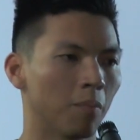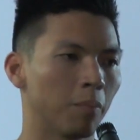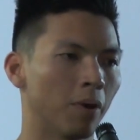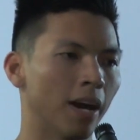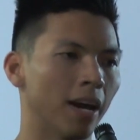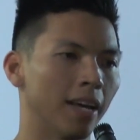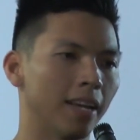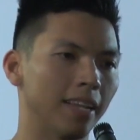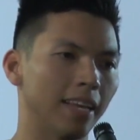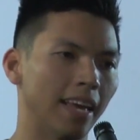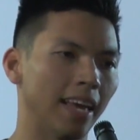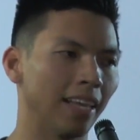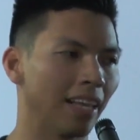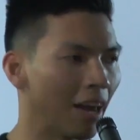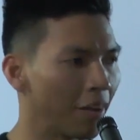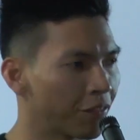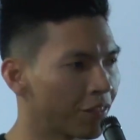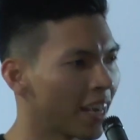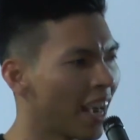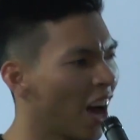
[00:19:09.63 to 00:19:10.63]
but it
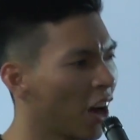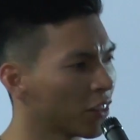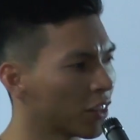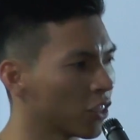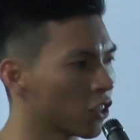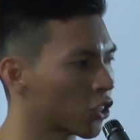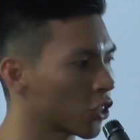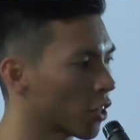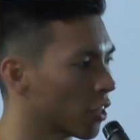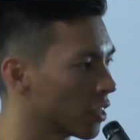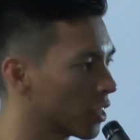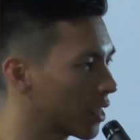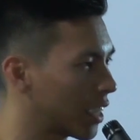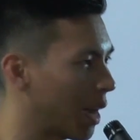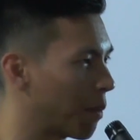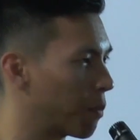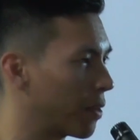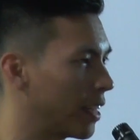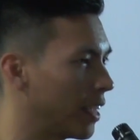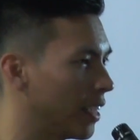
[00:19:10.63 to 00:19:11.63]
left the health insurance
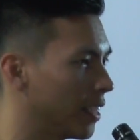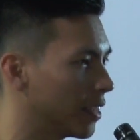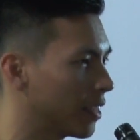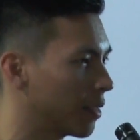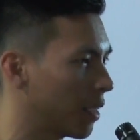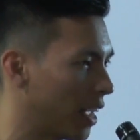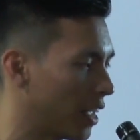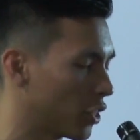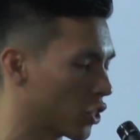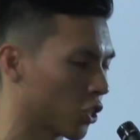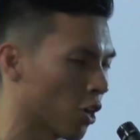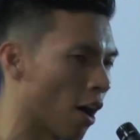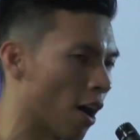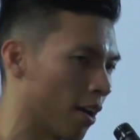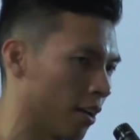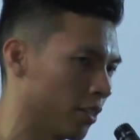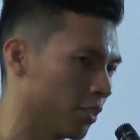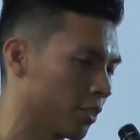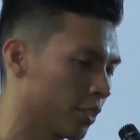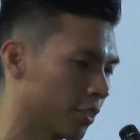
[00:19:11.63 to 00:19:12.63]
companies in
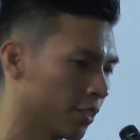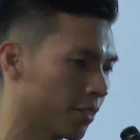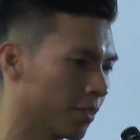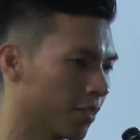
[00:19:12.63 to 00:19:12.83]
charge.